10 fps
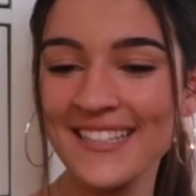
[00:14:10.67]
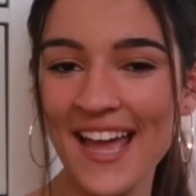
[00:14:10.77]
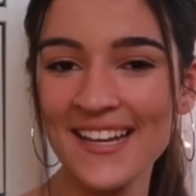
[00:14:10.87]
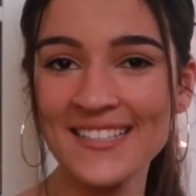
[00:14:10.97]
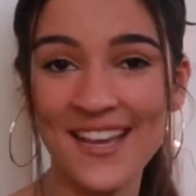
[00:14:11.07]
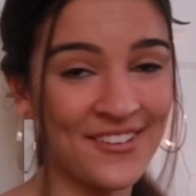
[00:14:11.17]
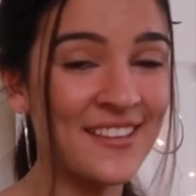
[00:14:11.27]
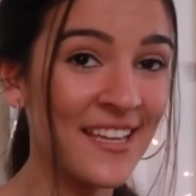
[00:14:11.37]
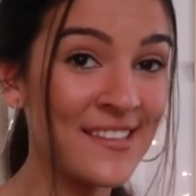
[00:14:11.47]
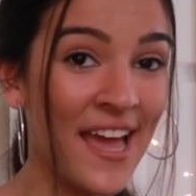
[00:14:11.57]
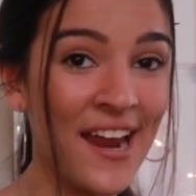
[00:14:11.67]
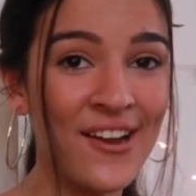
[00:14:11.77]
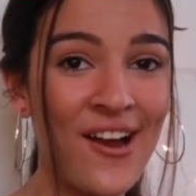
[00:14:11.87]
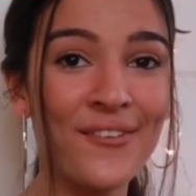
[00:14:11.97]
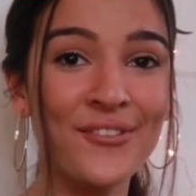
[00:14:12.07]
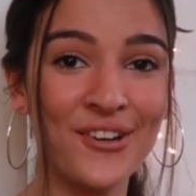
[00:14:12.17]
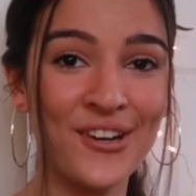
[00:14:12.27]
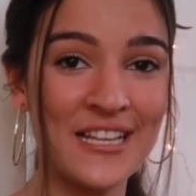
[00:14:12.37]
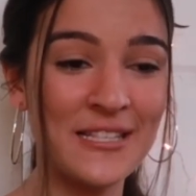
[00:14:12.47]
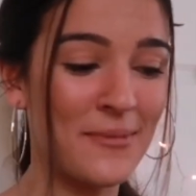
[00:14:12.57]
that is everything that I got for
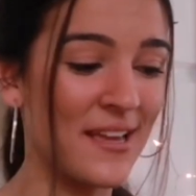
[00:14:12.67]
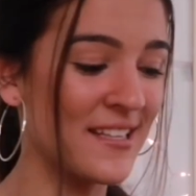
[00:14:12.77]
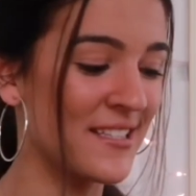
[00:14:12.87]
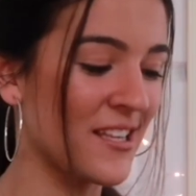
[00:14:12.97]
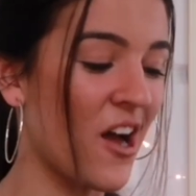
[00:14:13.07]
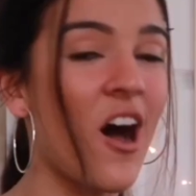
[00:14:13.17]
Christmas.